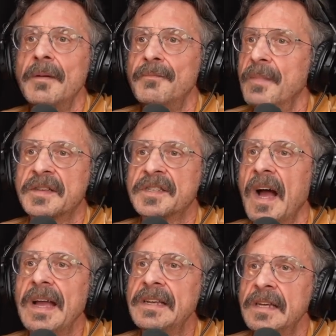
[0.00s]

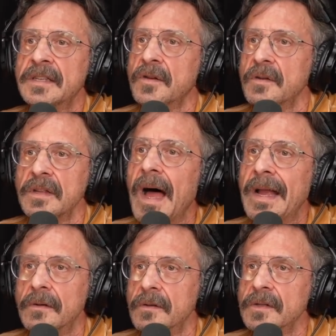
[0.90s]
scientists are
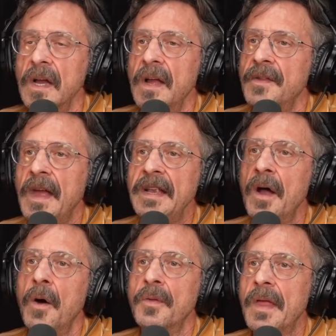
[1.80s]
liars. They
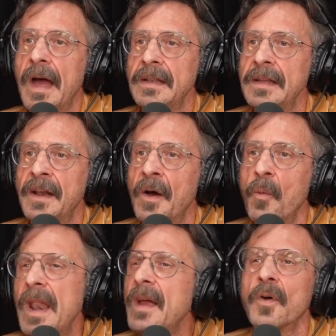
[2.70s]
know that,
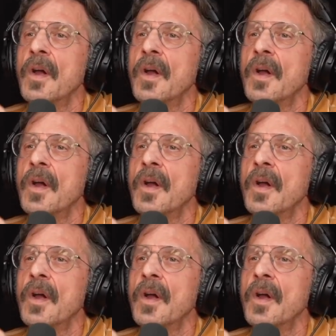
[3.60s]
whatever